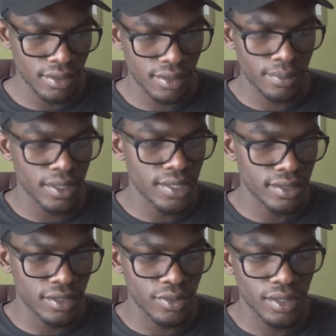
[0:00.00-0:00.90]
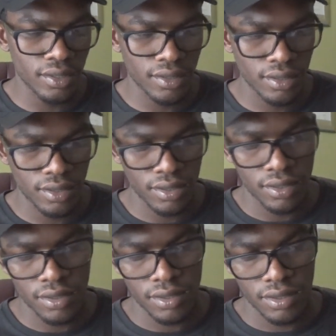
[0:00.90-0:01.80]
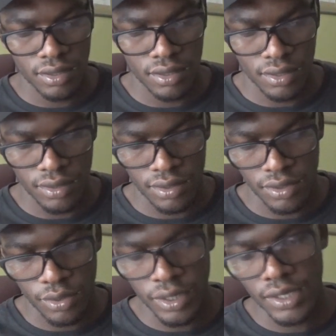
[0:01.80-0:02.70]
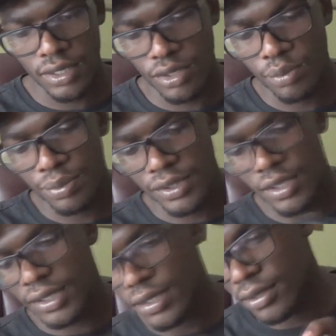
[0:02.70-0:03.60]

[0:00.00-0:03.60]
I'm guessing this way is it correct nope not